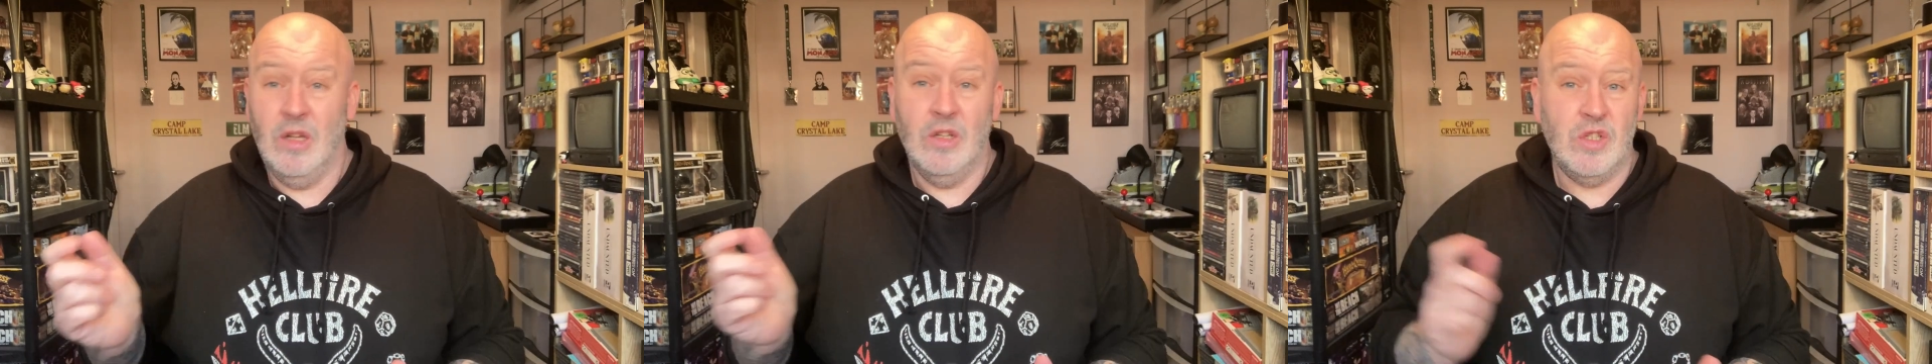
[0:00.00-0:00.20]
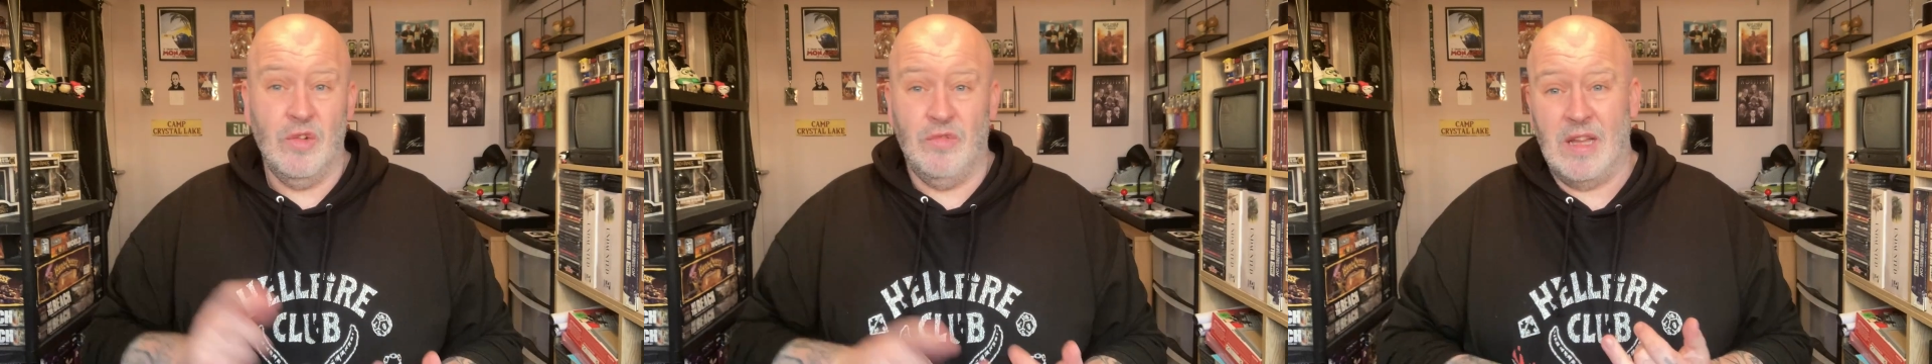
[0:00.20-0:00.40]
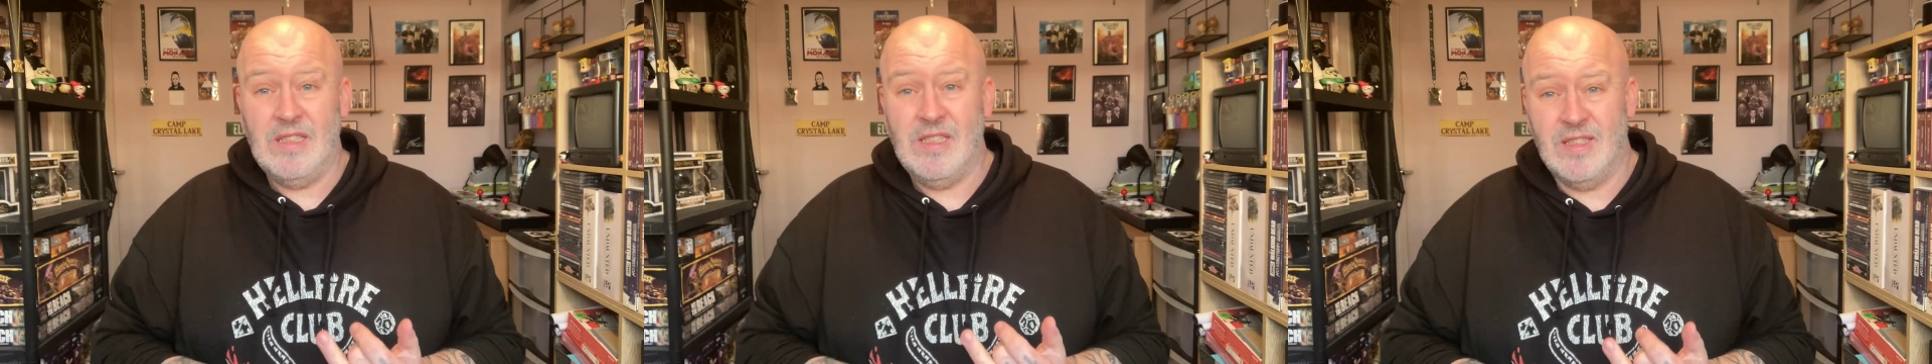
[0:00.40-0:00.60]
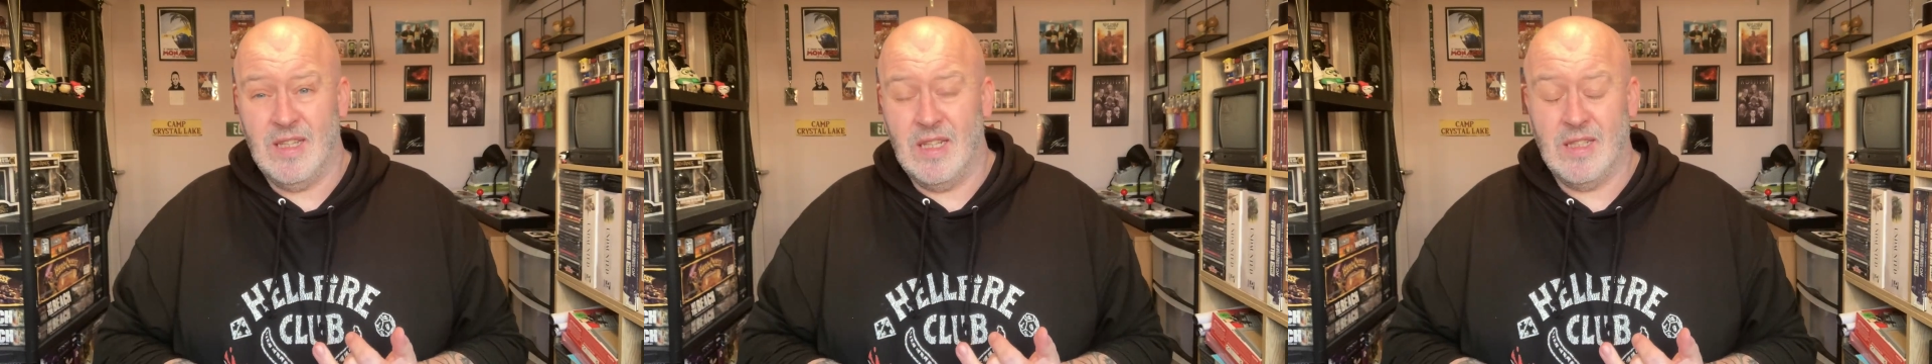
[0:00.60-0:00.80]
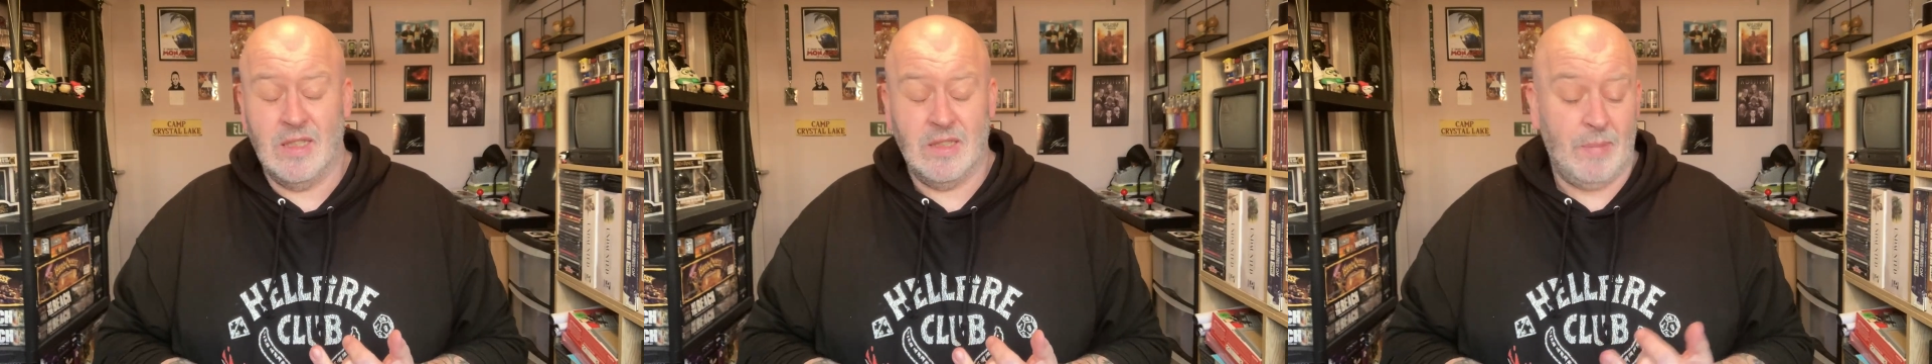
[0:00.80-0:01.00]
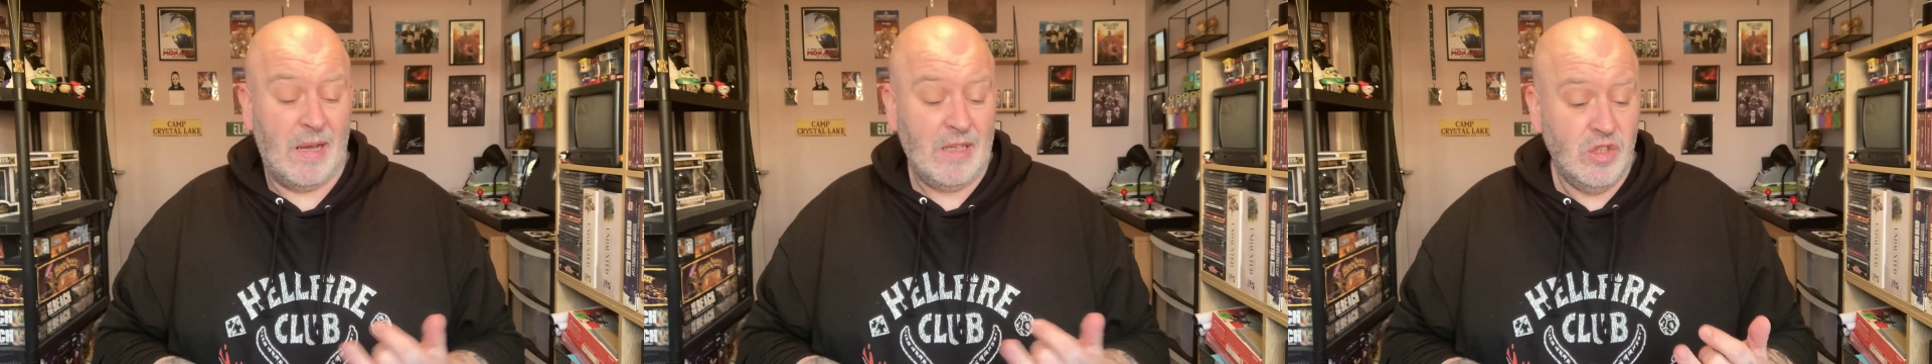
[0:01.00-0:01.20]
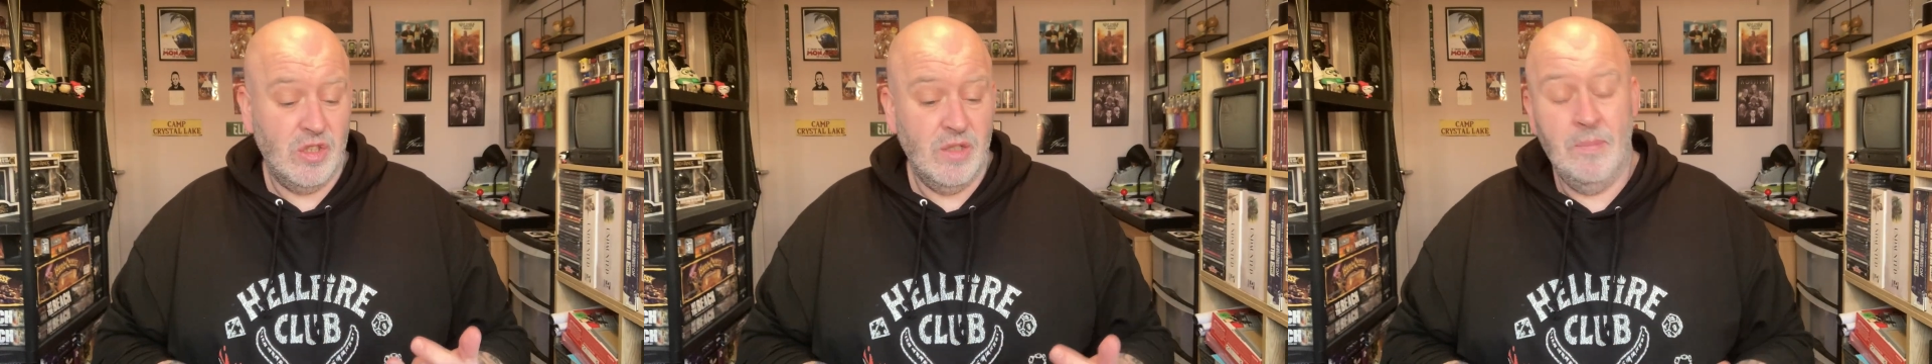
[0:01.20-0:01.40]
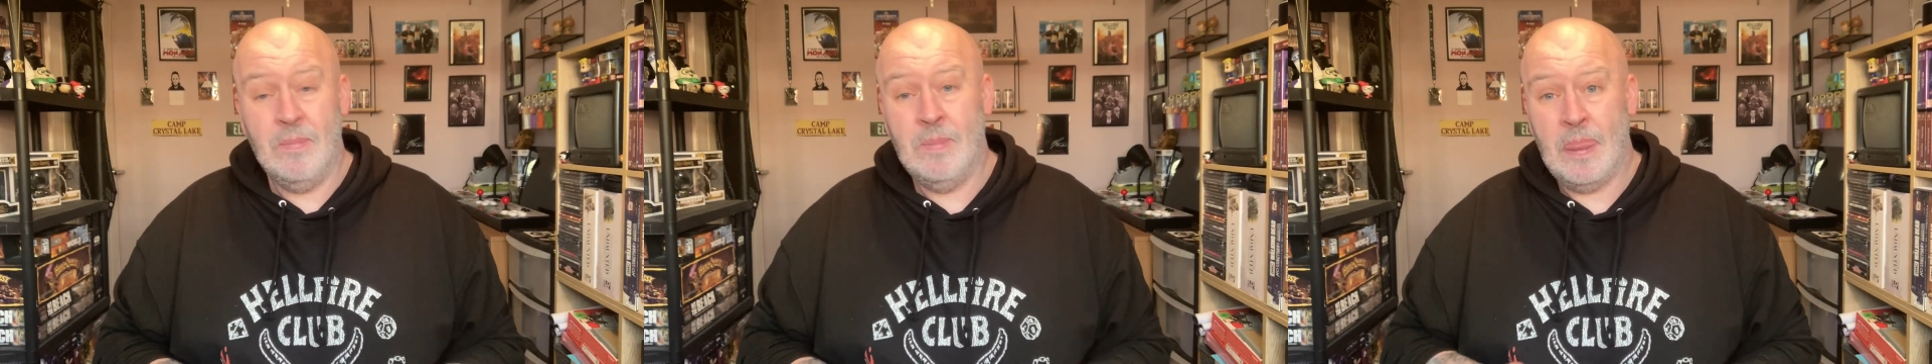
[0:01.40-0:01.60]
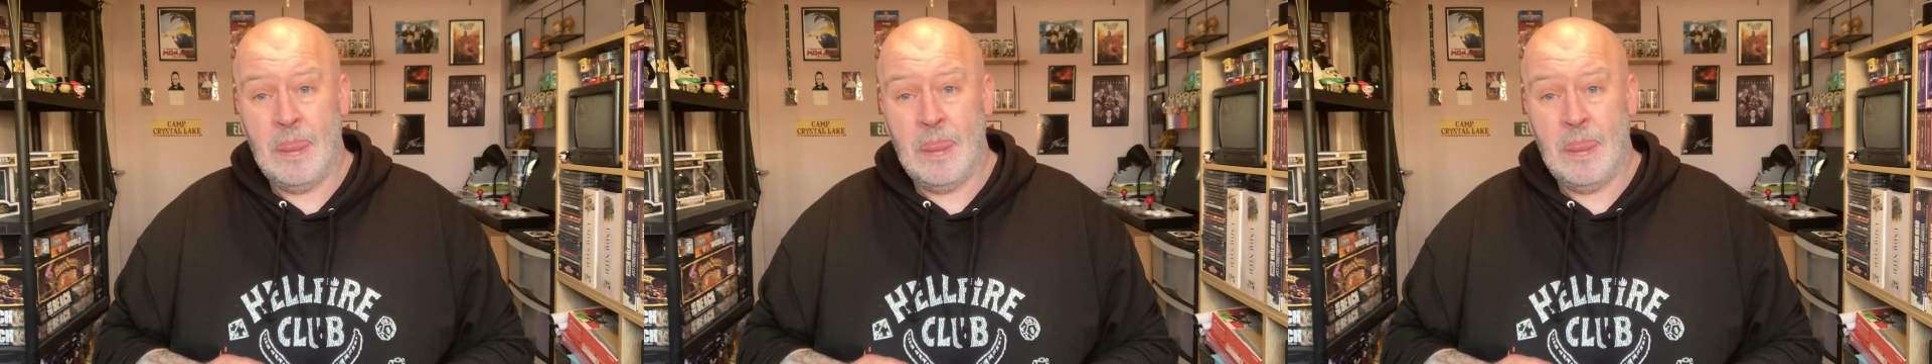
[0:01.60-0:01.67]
Do you fancy this expansion?